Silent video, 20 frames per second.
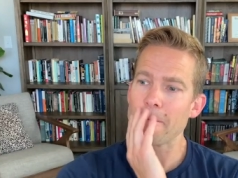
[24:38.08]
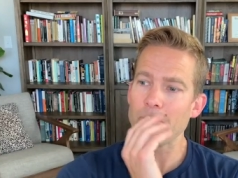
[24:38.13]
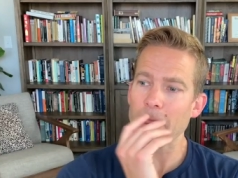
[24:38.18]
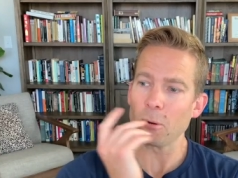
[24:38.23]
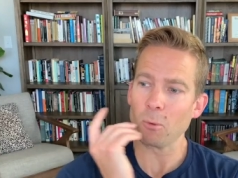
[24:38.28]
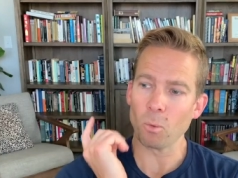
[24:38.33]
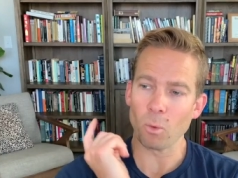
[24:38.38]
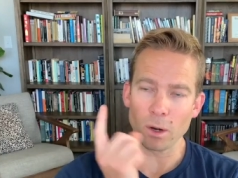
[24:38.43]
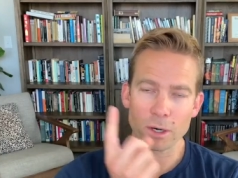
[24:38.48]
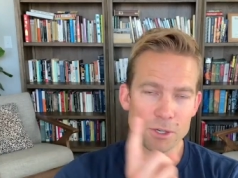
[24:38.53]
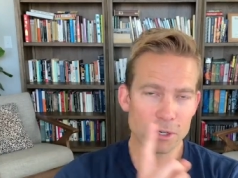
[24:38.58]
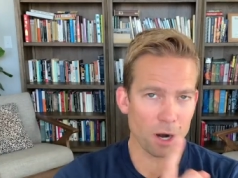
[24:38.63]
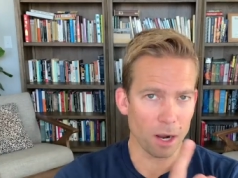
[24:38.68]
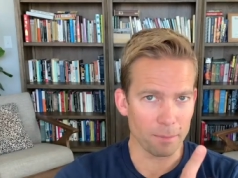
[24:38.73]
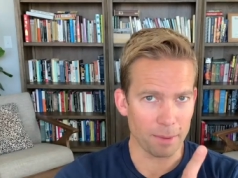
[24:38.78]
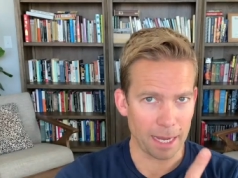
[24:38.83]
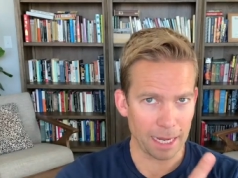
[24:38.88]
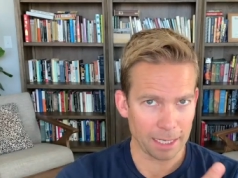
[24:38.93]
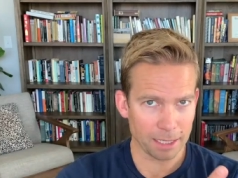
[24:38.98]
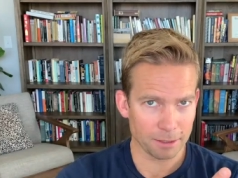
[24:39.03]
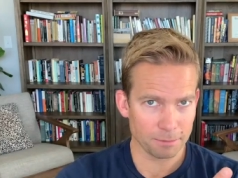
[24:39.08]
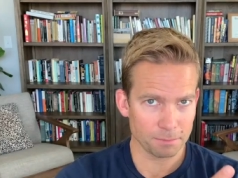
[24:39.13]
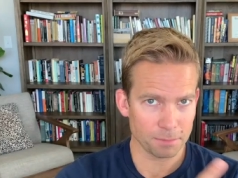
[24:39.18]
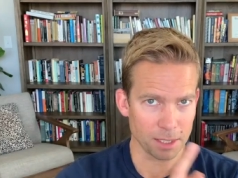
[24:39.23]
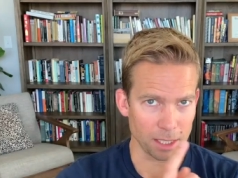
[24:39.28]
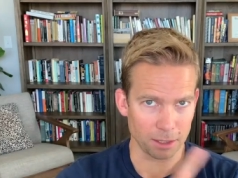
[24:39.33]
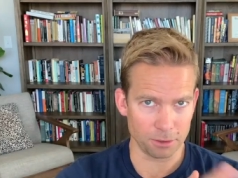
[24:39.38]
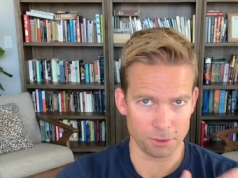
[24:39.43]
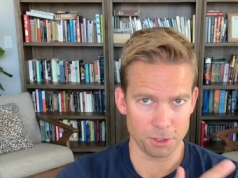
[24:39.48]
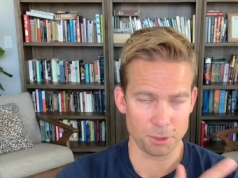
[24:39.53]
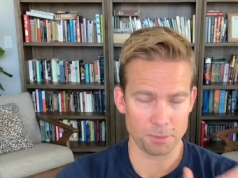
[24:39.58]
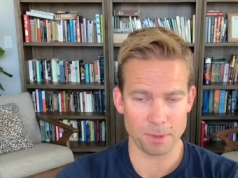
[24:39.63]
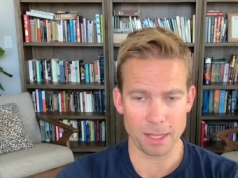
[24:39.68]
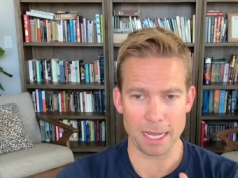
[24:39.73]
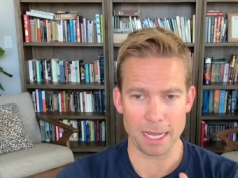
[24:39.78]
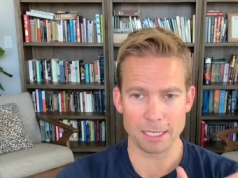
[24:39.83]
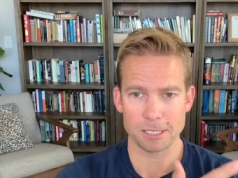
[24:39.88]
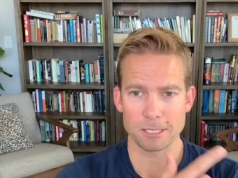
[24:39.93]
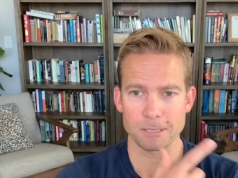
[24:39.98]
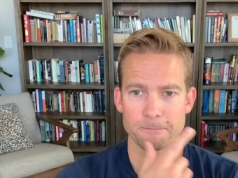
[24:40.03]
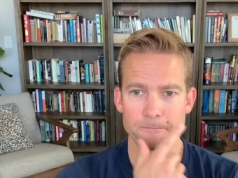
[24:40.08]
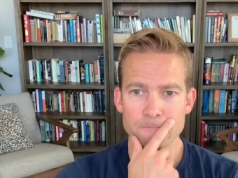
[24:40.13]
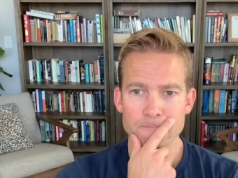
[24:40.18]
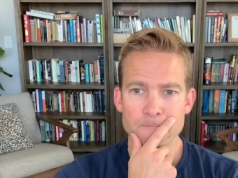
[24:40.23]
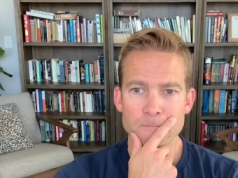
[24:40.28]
One drawback to Eldritch Blast,